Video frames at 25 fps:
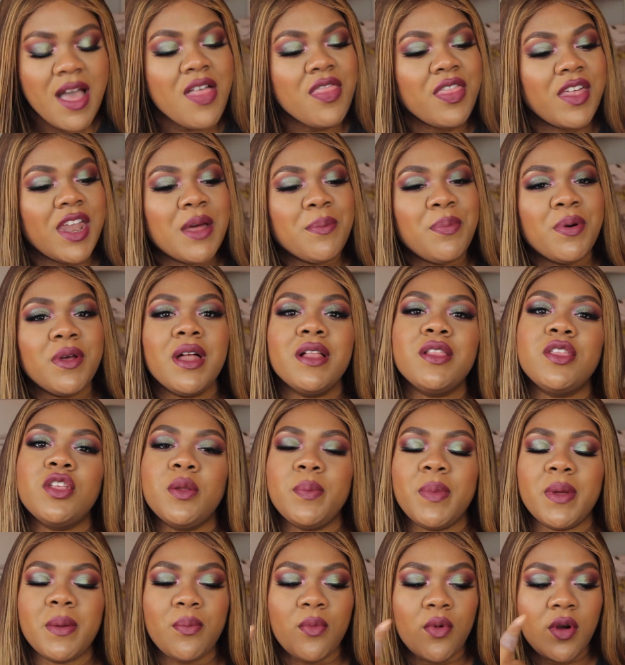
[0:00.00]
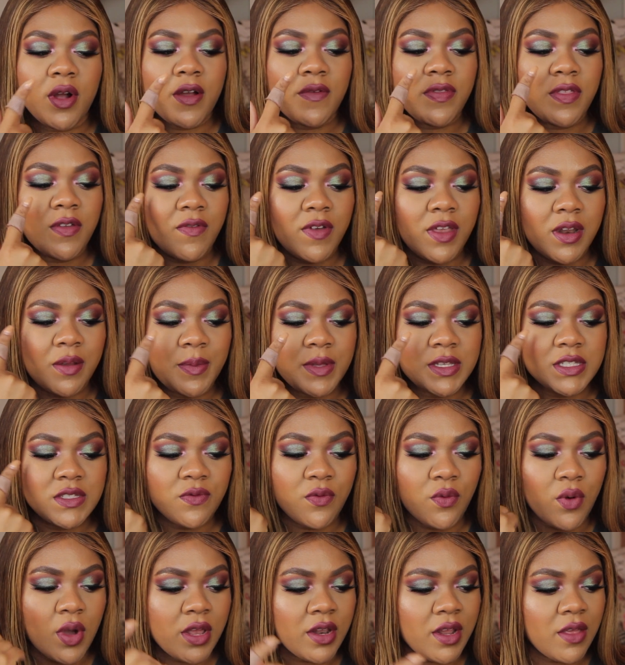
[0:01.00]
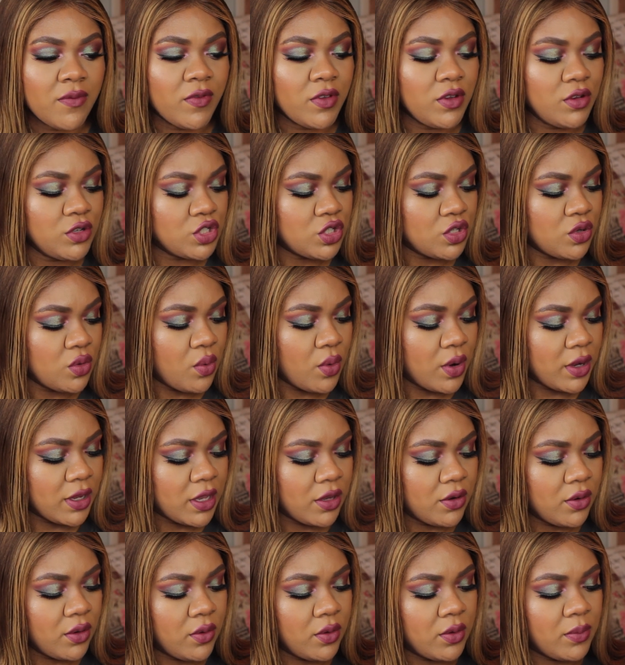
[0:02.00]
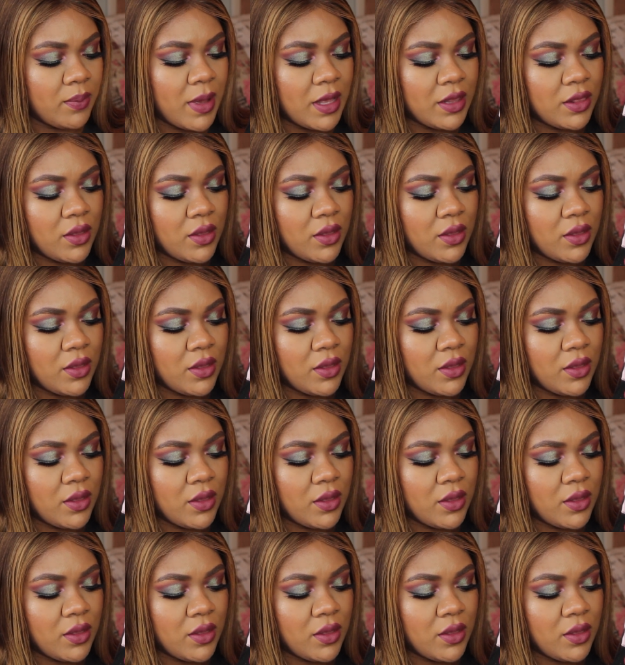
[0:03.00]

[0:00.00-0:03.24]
Then I put a little bit more of the Venomous Void and Venusian Orchid on my